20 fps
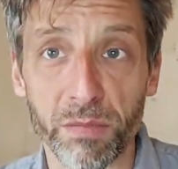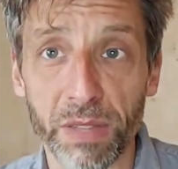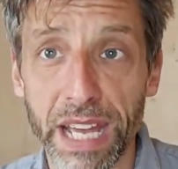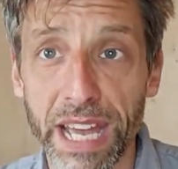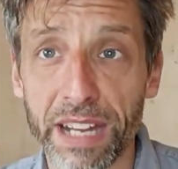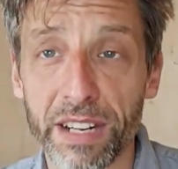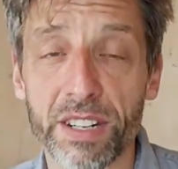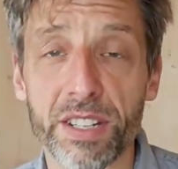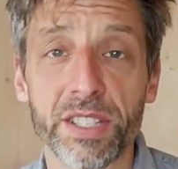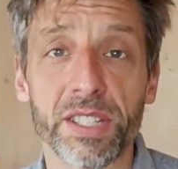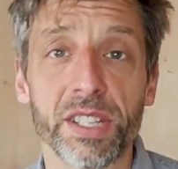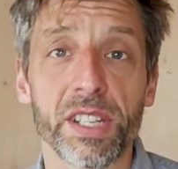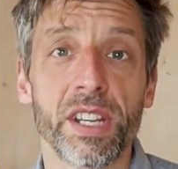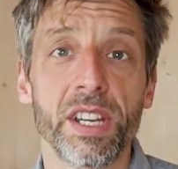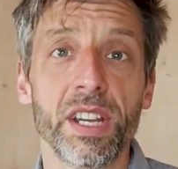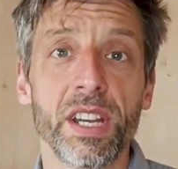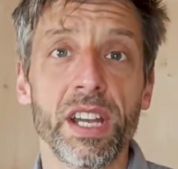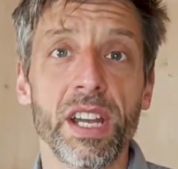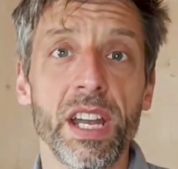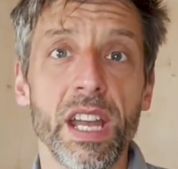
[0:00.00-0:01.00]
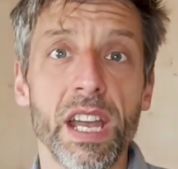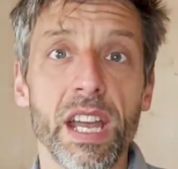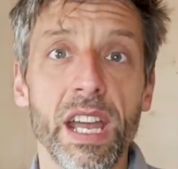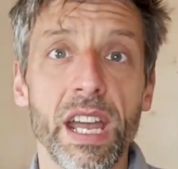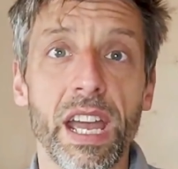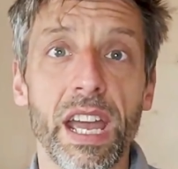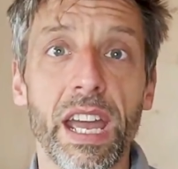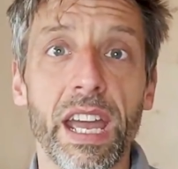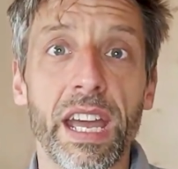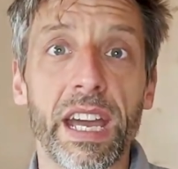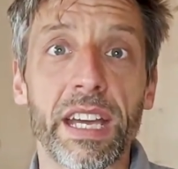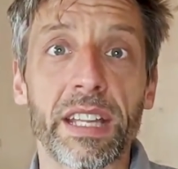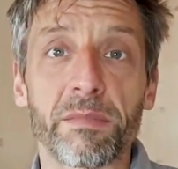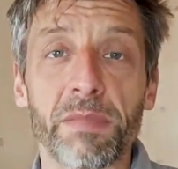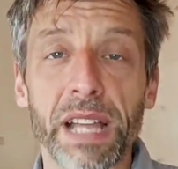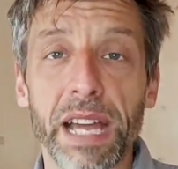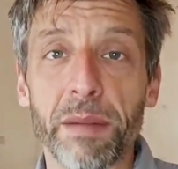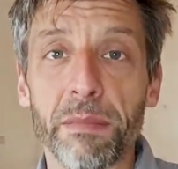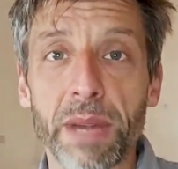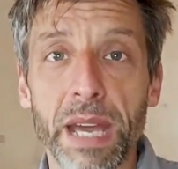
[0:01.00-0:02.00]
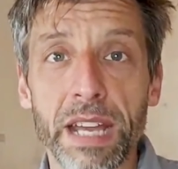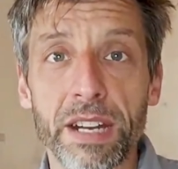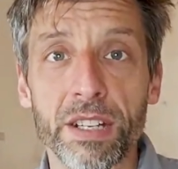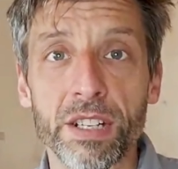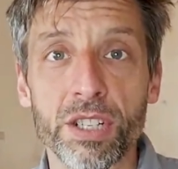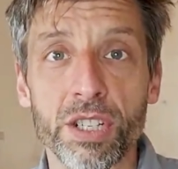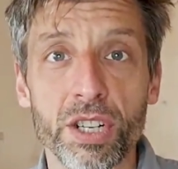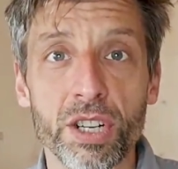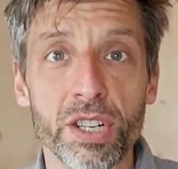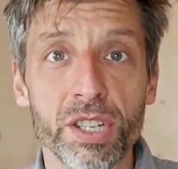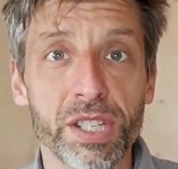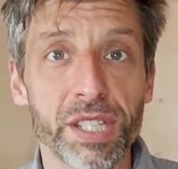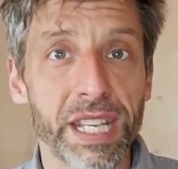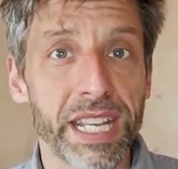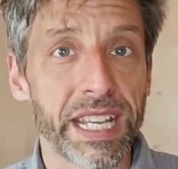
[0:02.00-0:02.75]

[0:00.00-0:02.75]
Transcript: planners and plant managers.